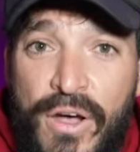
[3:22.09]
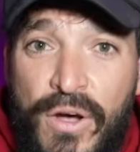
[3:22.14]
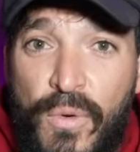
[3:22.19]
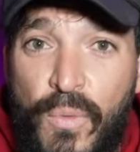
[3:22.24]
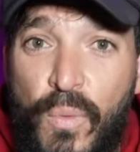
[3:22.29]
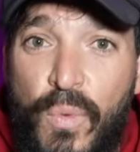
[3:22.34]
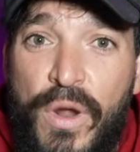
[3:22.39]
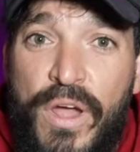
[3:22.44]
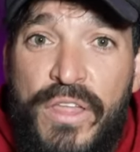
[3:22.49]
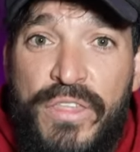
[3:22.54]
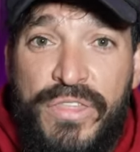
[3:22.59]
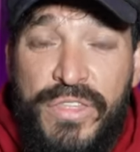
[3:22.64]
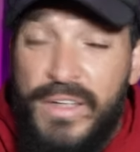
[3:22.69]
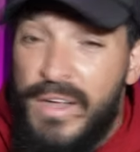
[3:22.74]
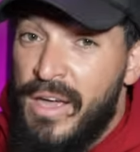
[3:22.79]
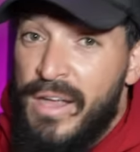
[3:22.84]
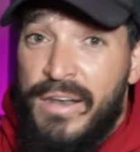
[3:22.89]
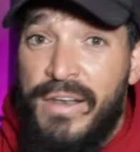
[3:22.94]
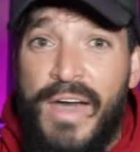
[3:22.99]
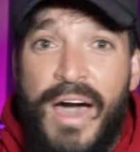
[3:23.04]
with
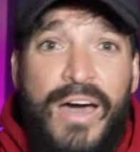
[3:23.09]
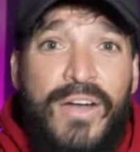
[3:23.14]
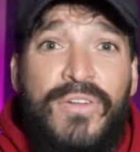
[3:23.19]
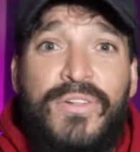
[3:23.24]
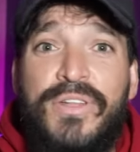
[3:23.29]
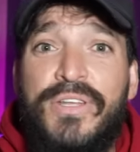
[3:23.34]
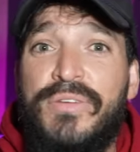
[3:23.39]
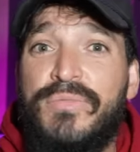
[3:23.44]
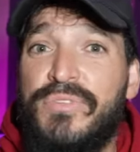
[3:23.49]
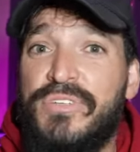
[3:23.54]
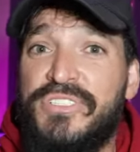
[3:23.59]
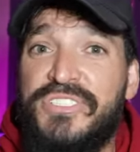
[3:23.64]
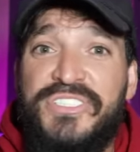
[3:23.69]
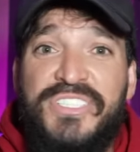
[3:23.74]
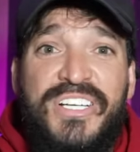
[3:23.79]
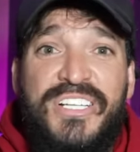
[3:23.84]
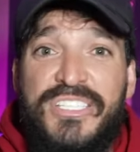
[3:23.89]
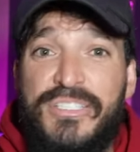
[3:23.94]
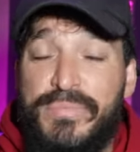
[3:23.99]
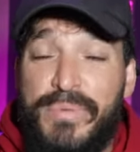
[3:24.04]
not only
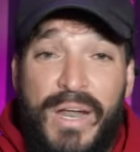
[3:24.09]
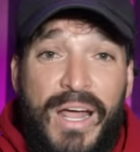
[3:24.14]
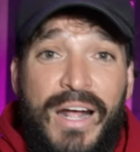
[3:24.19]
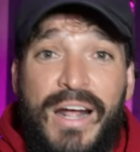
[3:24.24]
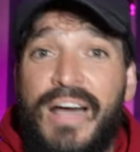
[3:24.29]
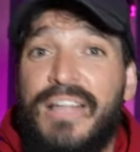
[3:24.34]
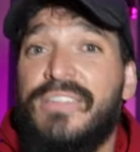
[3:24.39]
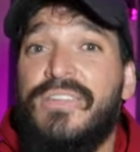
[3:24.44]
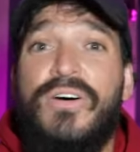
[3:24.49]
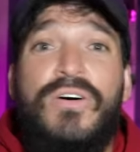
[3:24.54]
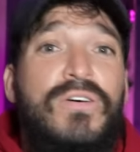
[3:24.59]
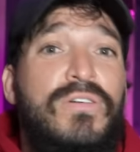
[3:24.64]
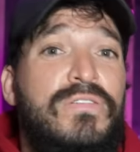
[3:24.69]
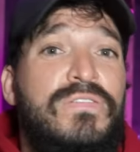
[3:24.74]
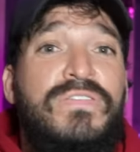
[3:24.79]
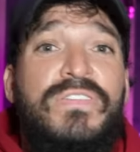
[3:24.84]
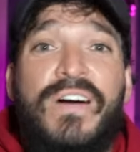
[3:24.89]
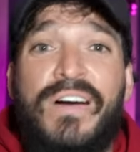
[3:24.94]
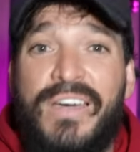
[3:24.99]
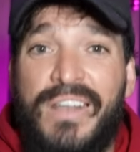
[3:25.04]
receipts, but I got the whole
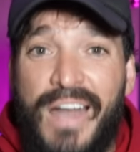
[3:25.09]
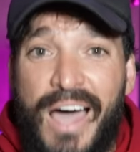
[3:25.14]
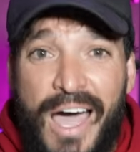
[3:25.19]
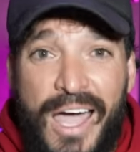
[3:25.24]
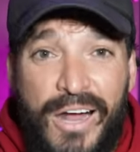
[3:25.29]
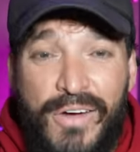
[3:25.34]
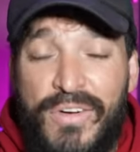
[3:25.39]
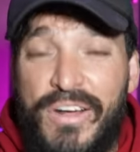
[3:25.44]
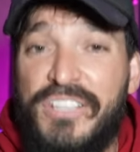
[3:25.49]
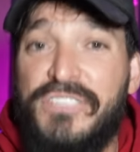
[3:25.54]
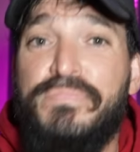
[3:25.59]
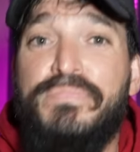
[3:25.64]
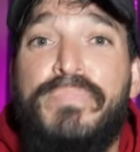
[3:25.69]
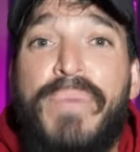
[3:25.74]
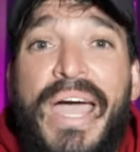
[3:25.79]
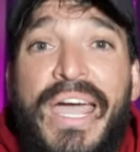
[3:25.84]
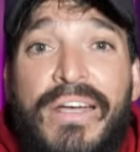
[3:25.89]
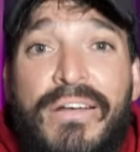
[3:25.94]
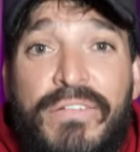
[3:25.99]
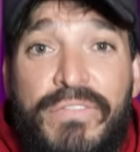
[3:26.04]
fucking IRS
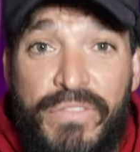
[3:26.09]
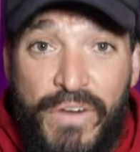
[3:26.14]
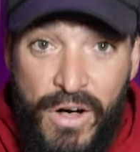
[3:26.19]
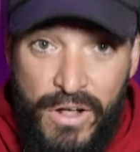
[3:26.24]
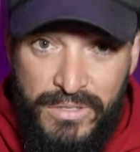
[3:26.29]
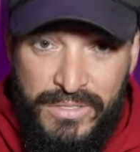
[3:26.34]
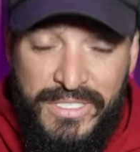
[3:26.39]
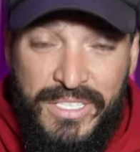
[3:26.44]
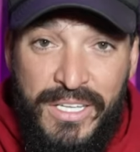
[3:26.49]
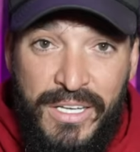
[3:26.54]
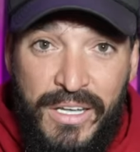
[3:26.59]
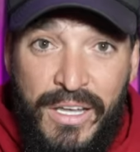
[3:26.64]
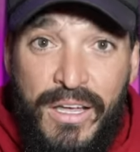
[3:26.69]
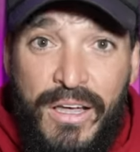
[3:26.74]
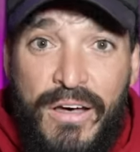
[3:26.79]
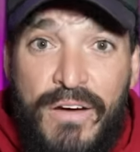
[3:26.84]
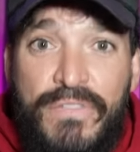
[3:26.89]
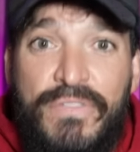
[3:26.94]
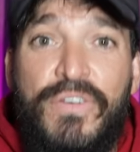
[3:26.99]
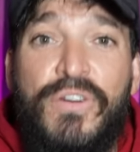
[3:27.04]
bank vault
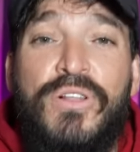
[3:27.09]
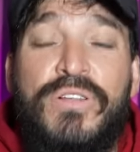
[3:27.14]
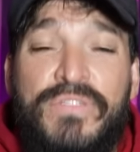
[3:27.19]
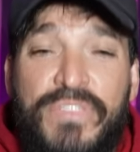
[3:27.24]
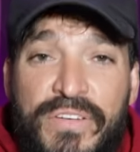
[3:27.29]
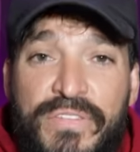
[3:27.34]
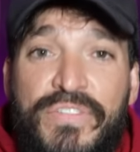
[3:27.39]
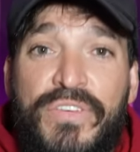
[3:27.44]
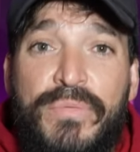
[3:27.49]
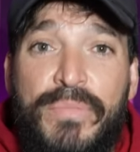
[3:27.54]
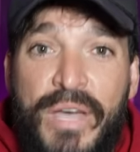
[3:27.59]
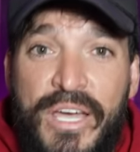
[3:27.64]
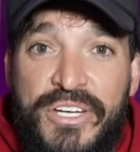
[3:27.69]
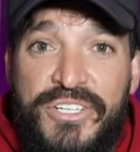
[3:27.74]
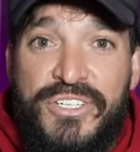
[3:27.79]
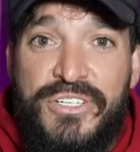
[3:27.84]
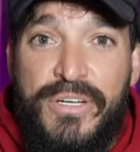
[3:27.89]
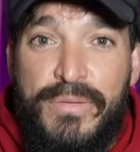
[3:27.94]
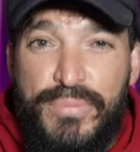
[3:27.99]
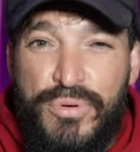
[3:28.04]
full of
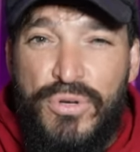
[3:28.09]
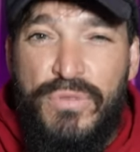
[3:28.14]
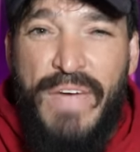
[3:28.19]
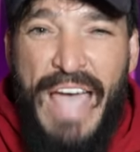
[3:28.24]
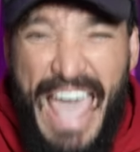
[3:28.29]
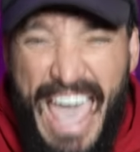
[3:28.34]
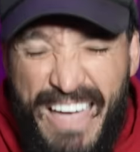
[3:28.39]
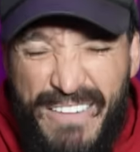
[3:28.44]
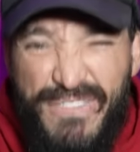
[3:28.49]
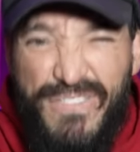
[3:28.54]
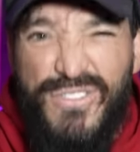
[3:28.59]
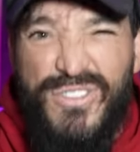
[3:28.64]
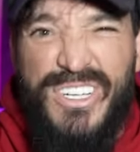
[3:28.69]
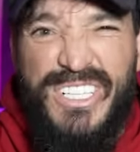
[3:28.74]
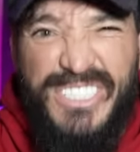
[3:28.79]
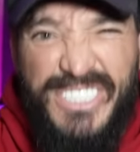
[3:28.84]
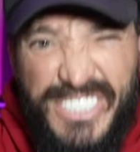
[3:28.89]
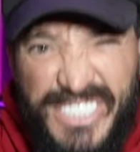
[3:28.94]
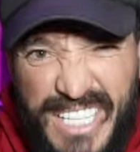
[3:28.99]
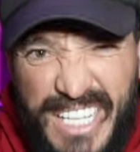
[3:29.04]
information to prove
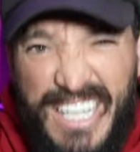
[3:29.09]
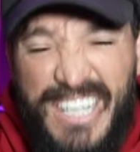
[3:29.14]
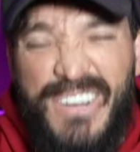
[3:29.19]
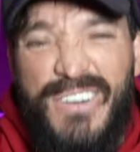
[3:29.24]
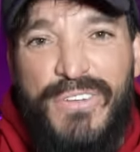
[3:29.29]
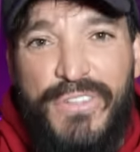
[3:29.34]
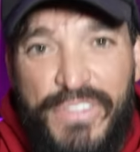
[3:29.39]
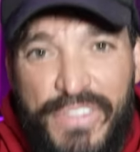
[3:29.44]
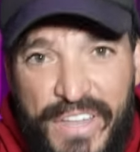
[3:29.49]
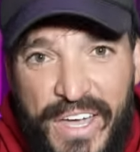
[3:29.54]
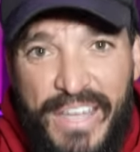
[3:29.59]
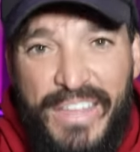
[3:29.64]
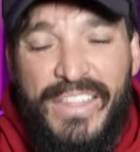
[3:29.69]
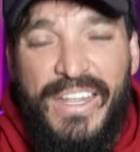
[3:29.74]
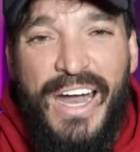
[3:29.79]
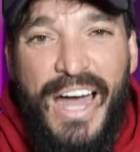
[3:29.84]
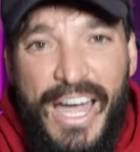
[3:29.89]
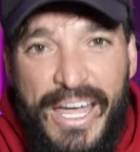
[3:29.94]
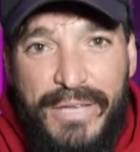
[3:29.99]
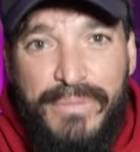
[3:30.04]
every single thing
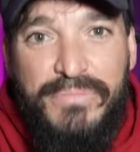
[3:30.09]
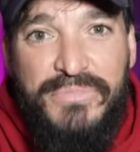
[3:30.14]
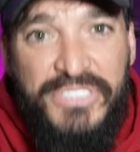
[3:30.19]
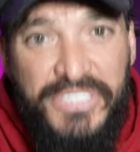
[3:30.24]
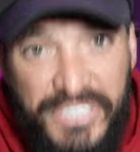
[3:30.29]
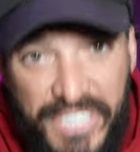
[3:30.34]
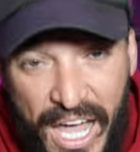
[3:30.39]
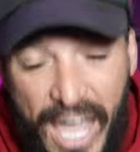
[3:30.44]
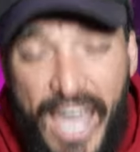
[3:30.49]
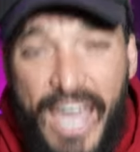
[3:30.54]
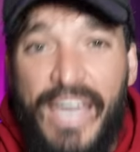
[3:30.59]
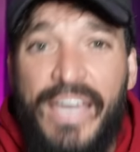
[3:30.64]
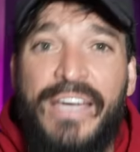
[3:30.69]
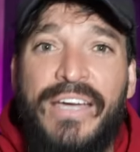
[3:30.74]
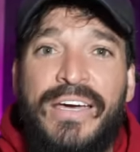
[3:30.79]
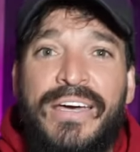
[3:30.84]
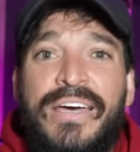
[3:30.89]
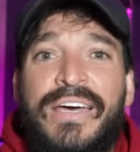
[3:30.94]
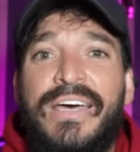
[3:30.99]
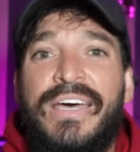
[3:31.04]
that I am
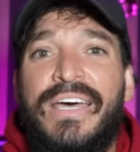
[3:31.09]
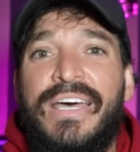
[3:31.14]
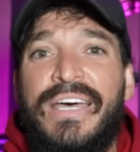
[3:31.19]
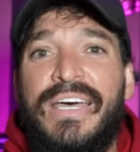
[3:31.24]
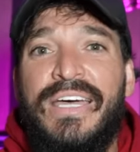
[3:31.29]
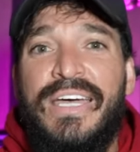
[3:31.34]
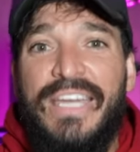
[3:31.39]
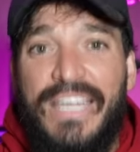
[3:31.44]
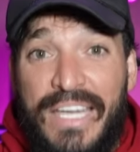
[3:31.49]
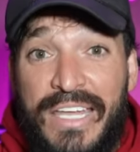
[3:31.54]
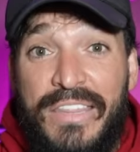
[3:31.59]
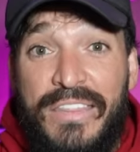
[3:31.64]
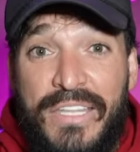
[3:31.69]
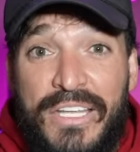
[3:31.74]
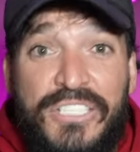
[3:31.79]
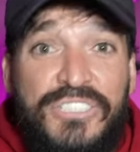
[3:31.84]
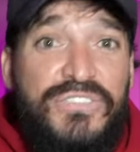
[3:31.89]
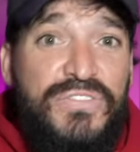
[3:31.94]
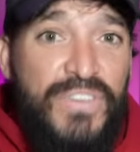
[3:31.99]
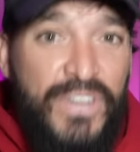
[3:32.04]
saying in
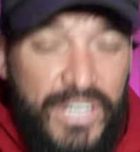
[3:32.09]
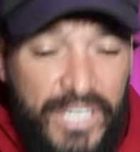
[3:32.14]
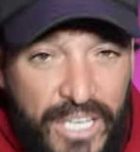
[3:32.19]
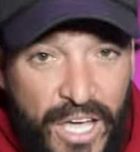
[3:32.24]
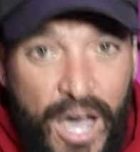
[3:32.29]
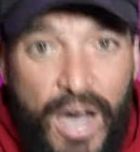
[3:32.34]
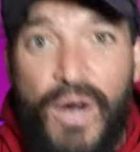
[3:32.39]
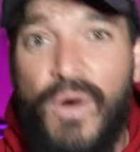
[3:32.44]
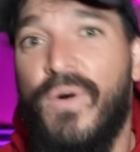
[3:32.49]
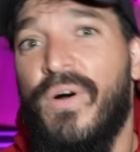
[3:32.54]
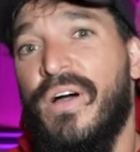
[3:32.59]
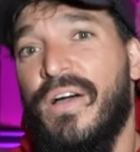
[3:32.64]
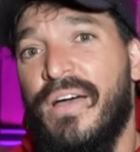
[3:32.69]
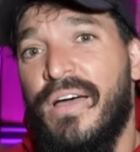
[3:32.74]
this video.